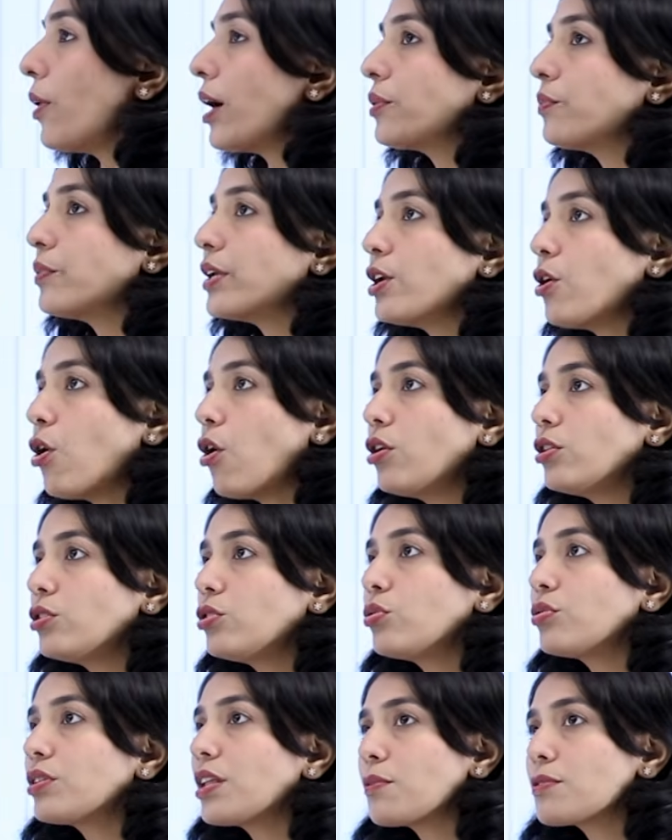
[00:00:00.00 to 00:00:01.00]
And we all
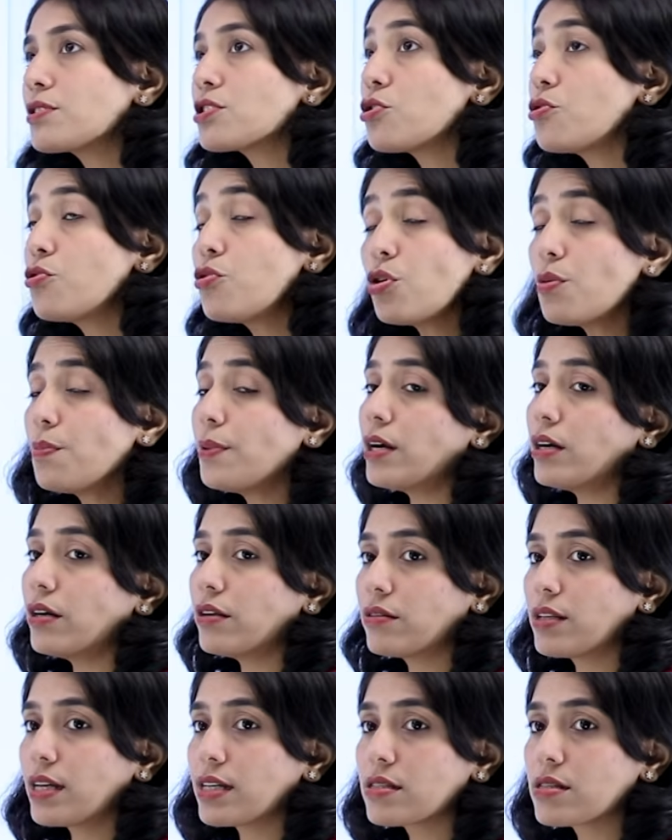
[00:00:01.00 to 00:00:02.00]
know there was a
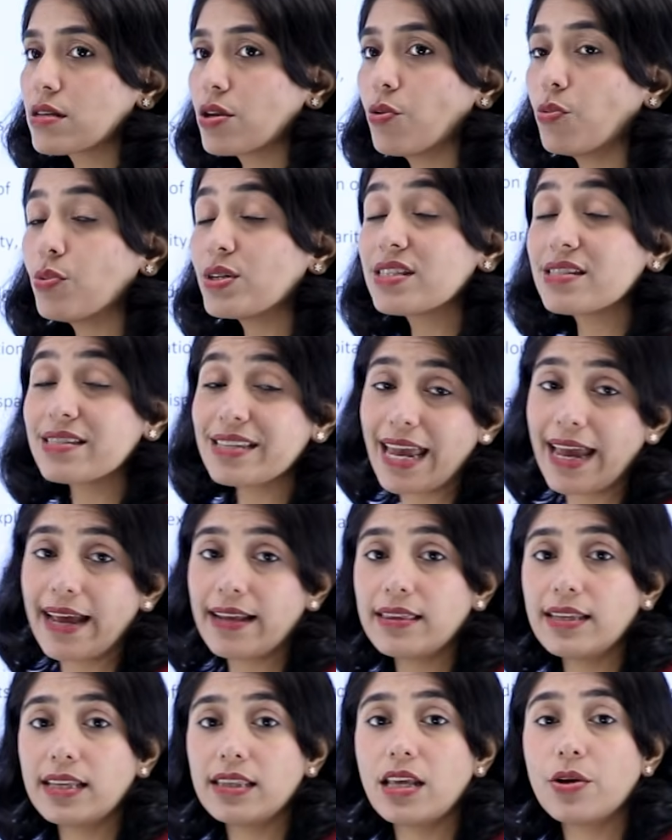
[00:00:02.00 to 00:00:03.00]
rumor that which
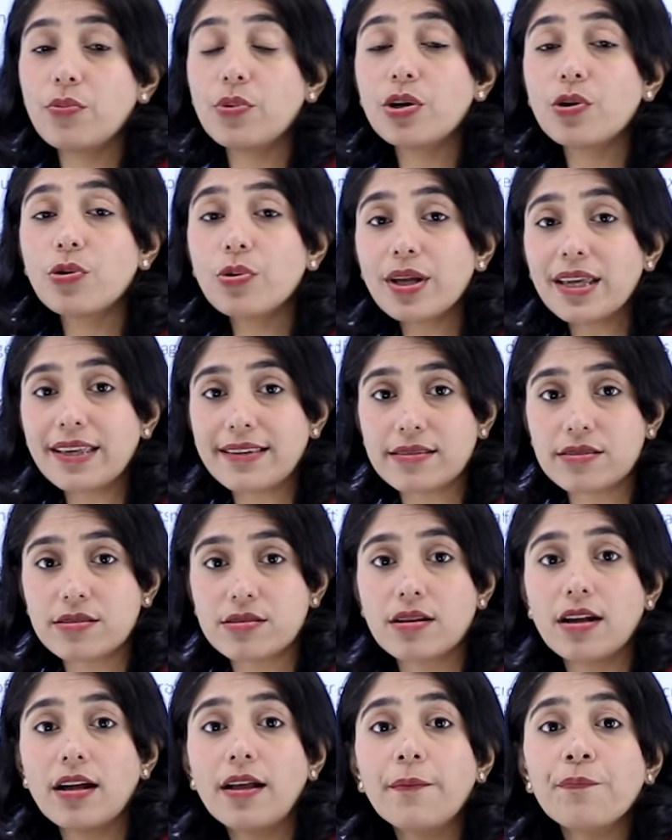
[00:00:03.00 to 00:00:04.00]
said that they were
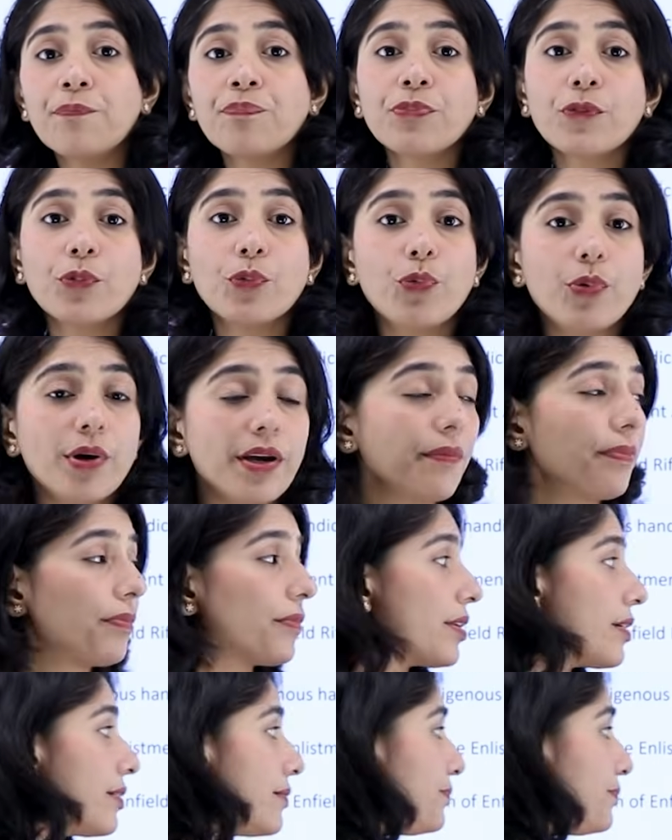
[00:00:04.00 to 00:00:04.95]
greased with